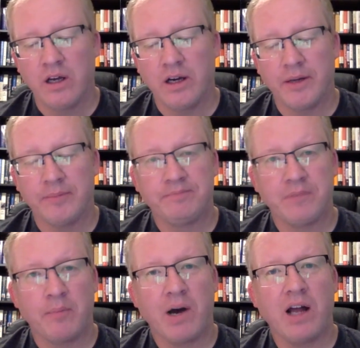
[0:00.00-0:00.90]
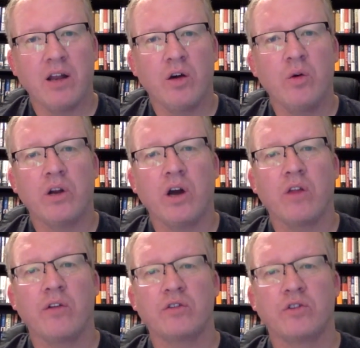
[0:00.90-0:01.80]
um, Apollo and
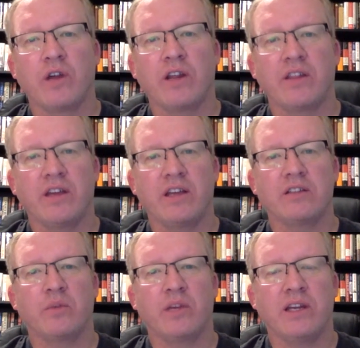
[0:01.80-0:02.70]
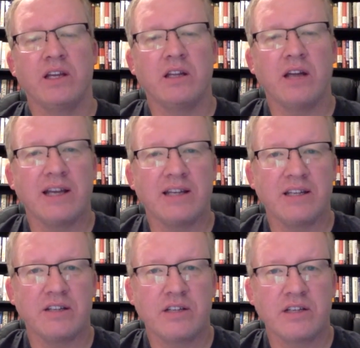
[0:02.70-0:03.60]
all those great things that we did in the
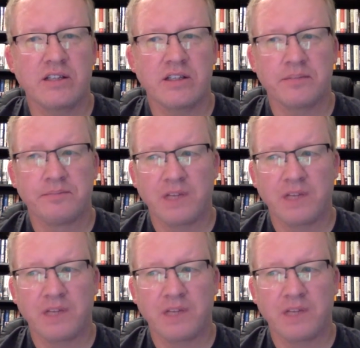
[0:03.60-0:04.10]
1960s.